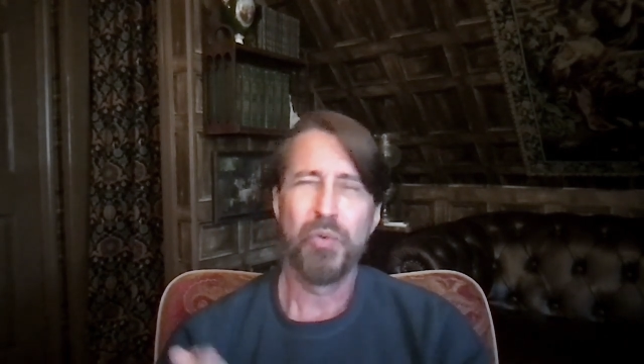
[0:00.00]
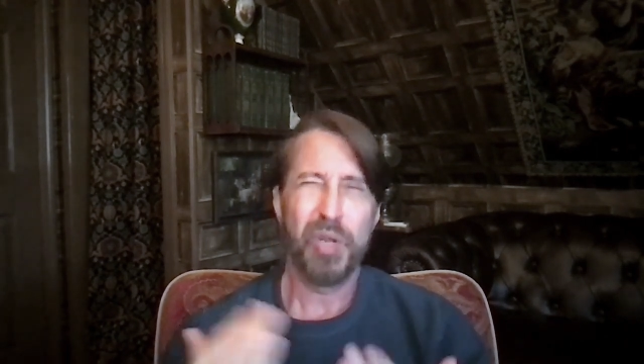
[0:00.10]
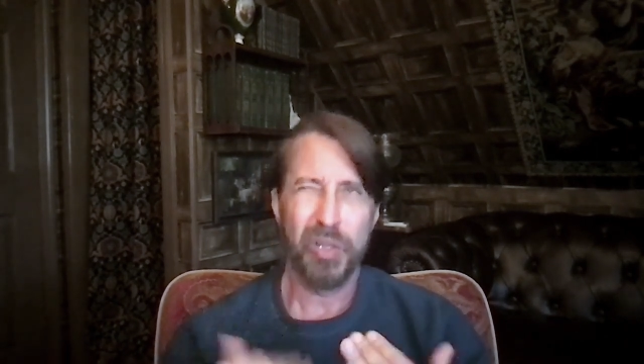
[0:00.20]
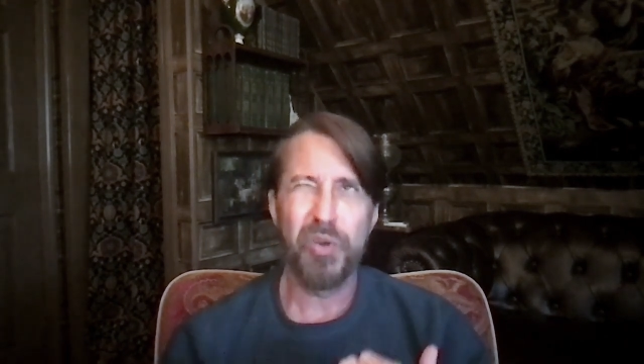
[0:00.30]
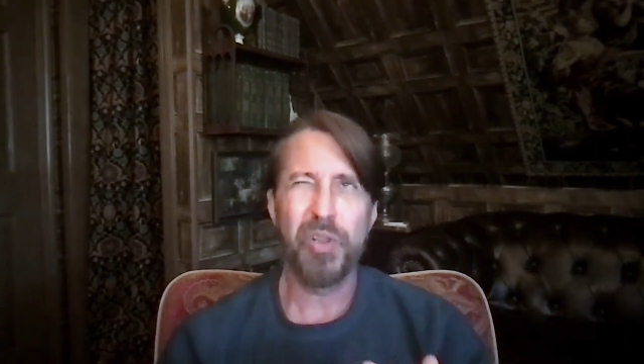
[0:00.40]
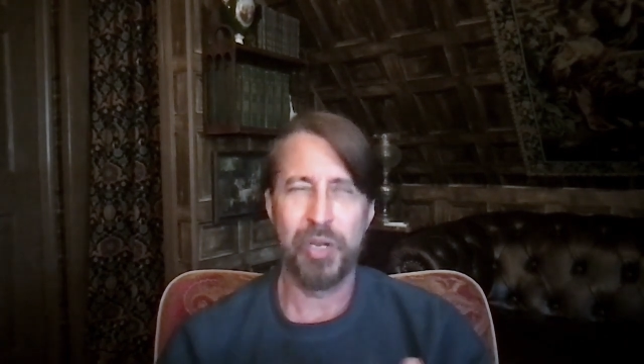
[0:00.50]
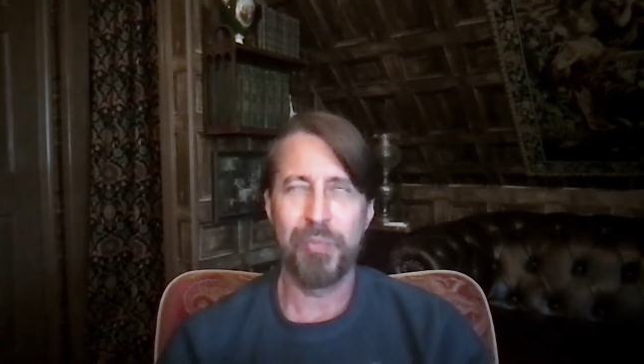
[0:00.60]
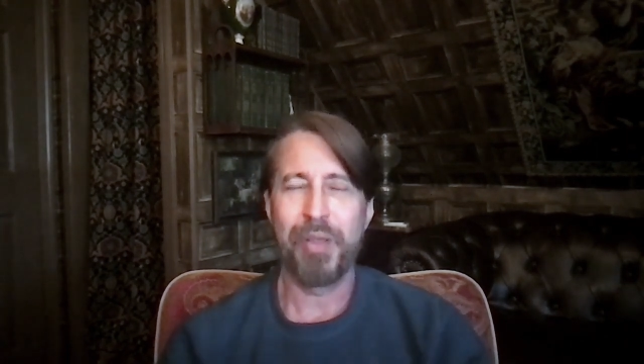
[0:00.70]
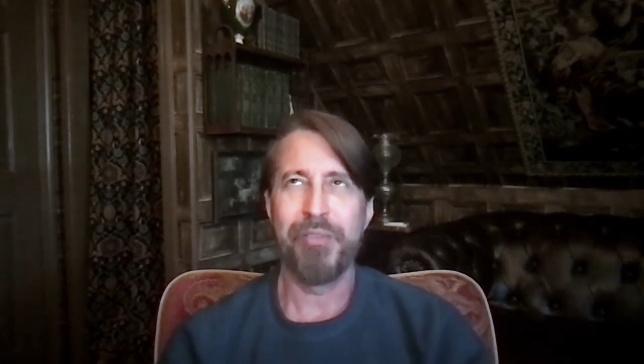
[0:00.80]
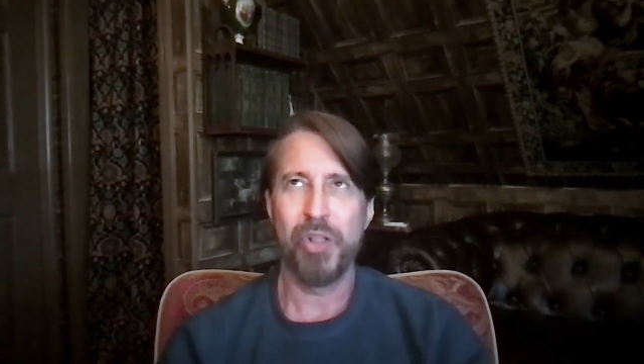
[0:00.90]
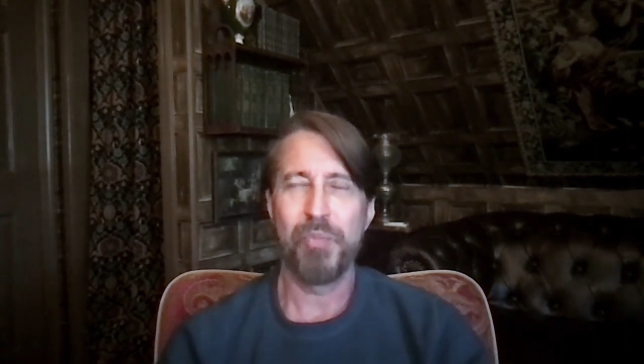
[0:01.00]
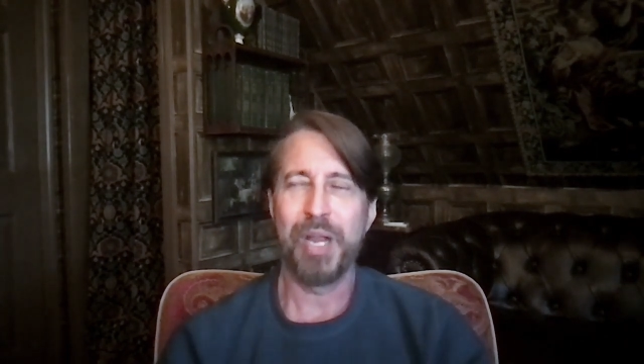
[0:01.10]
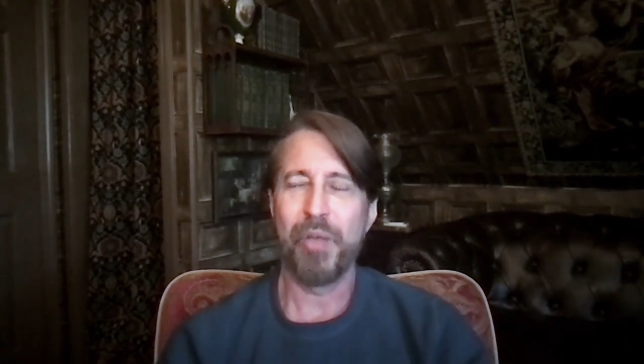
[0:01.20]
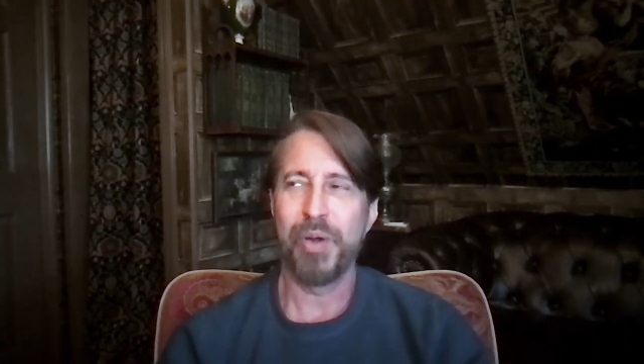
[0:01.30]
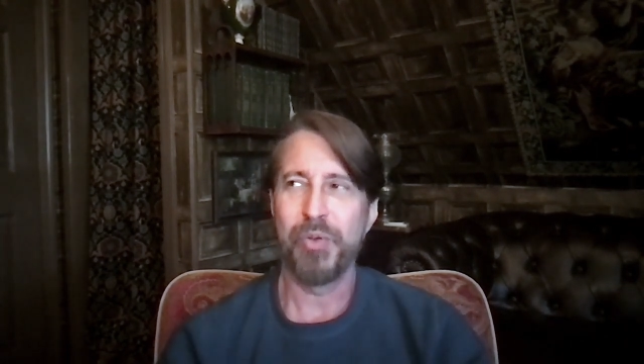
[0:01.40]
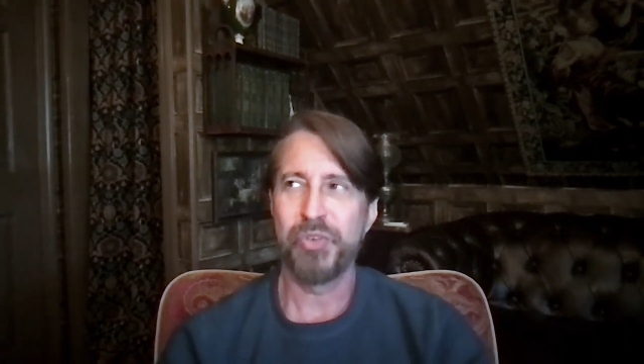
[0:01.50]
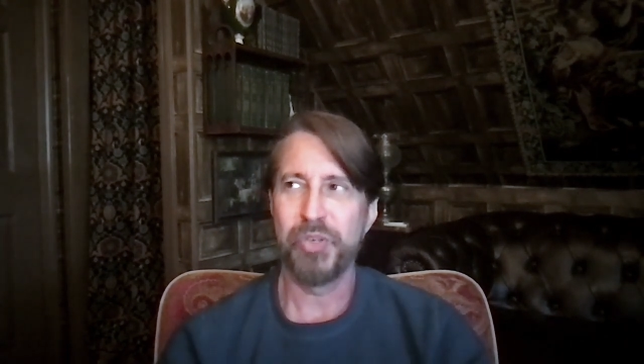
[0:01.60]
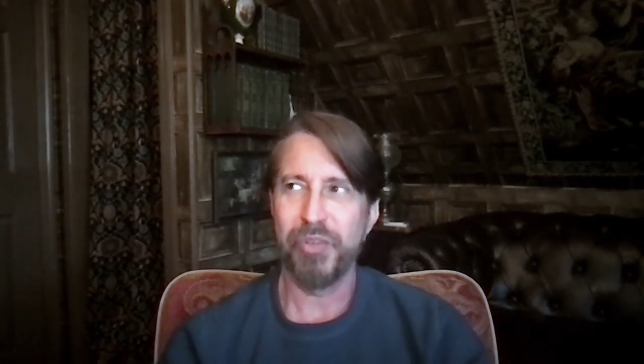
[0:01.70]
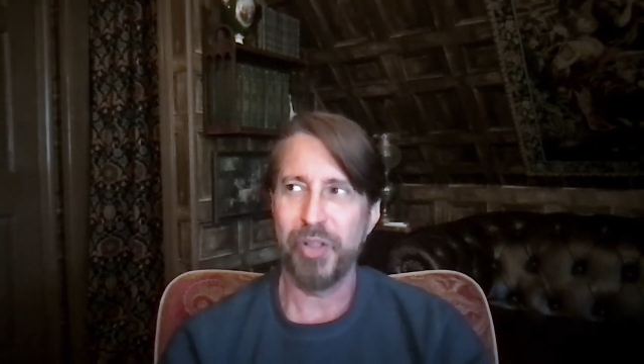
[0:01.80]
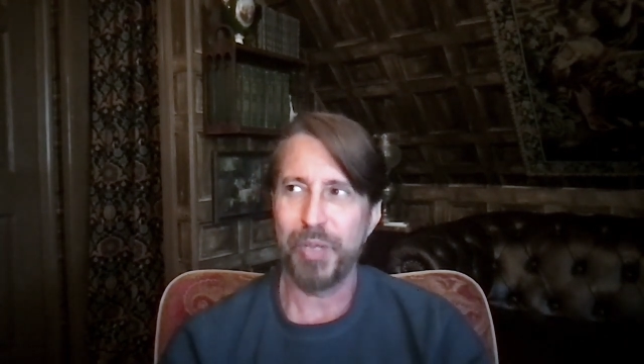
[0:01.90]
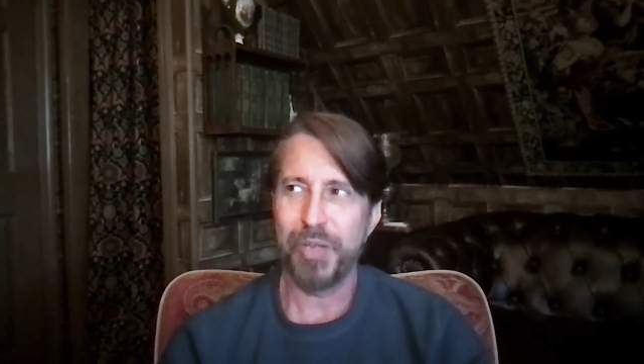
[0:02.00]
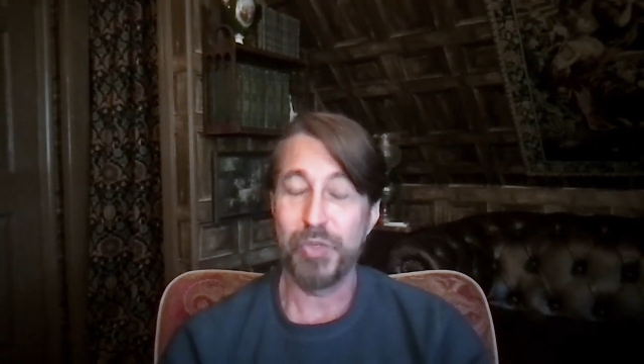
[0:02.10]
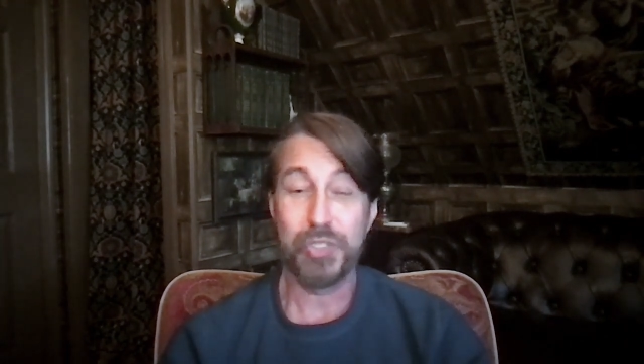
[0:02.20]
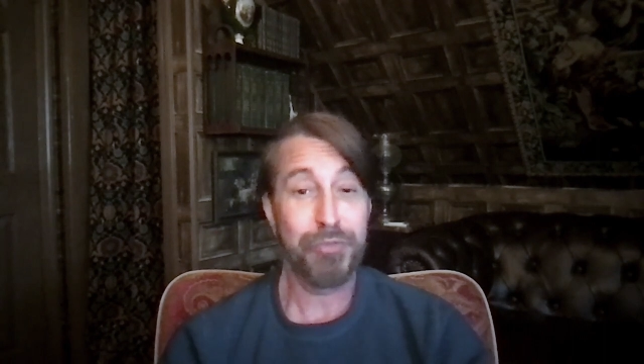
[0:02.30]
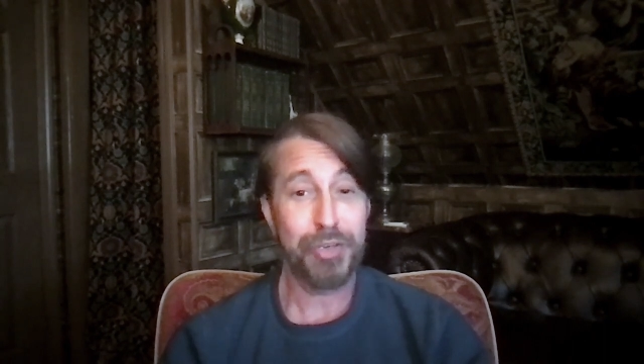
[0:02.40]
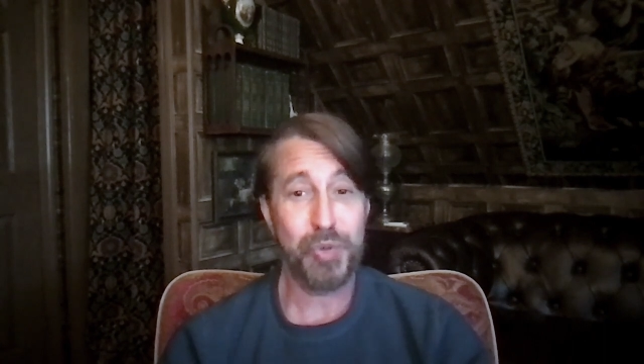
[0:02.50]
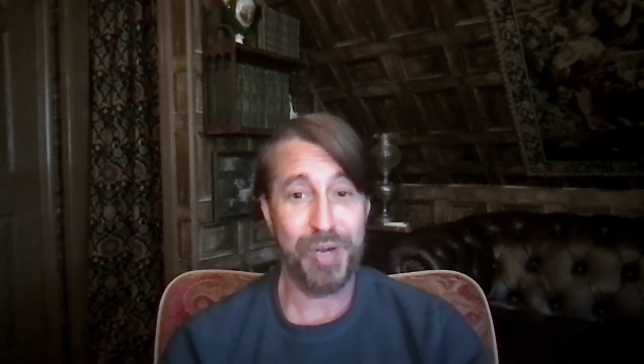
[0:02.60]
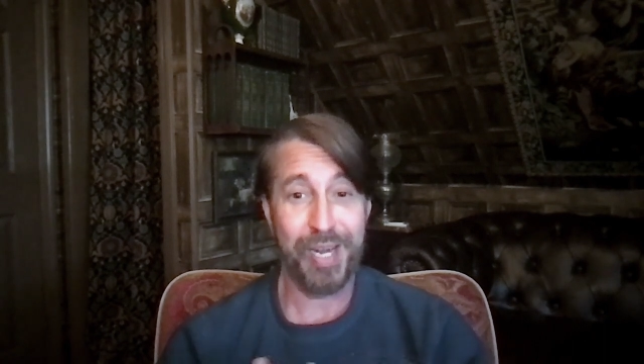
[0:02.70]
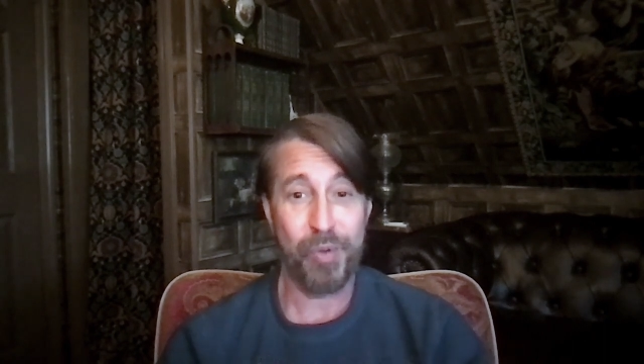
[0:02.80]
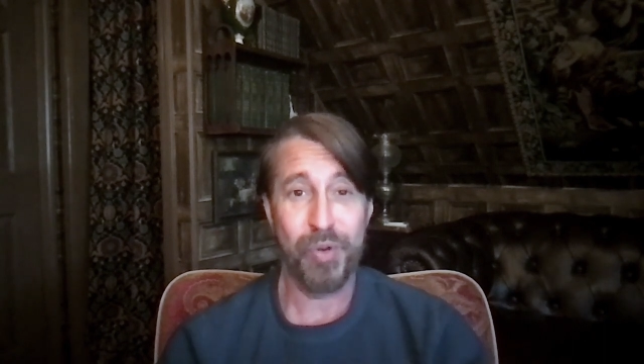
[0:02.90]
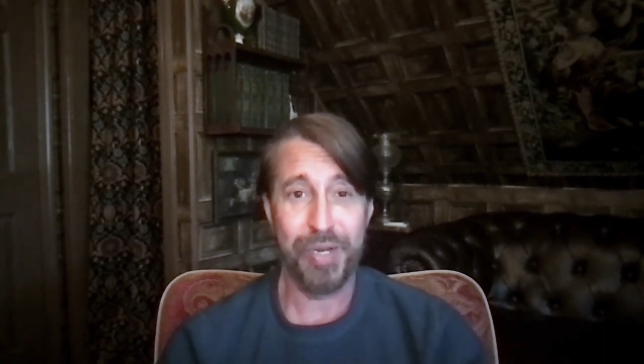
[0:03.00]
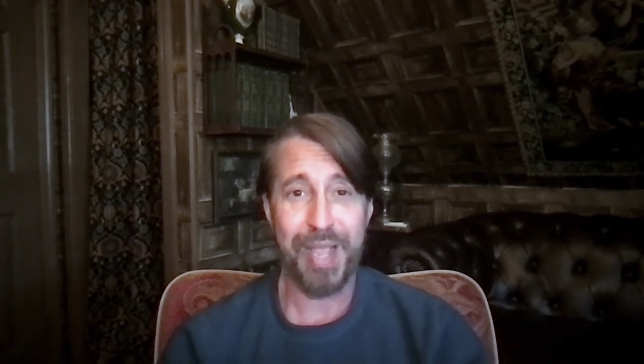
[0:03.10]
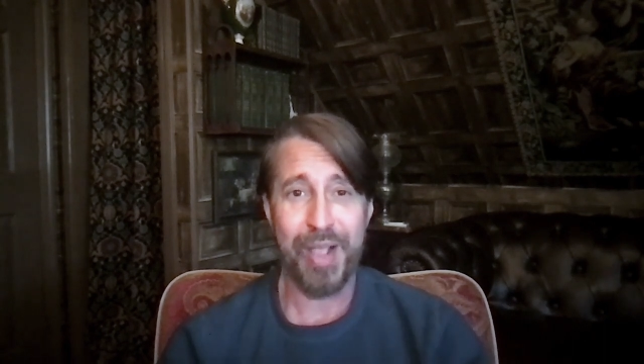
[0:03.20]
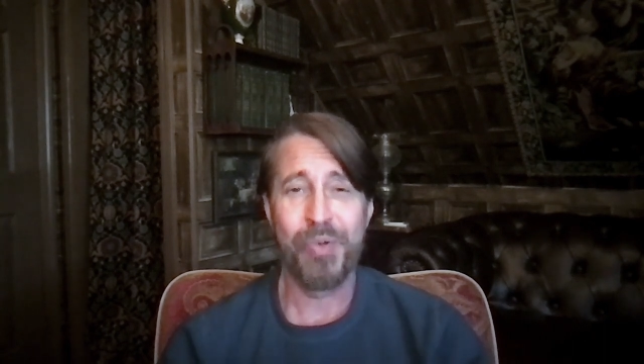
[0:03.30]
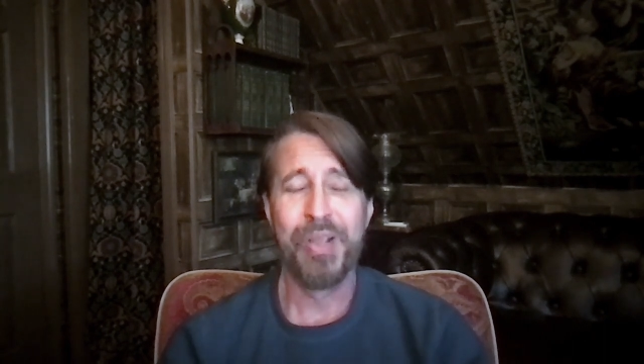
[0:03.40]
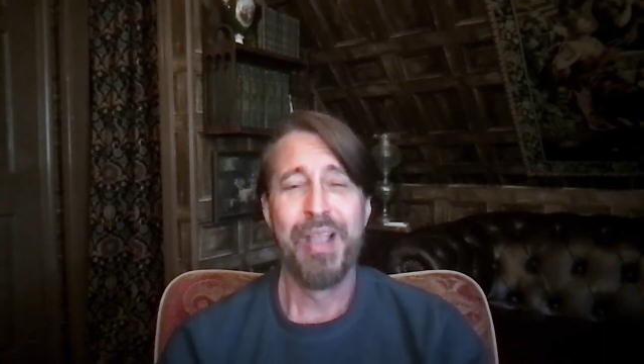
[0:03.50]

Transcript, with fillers: well, early in my development, not when I was first developing, was so frustrating. I wrote it down.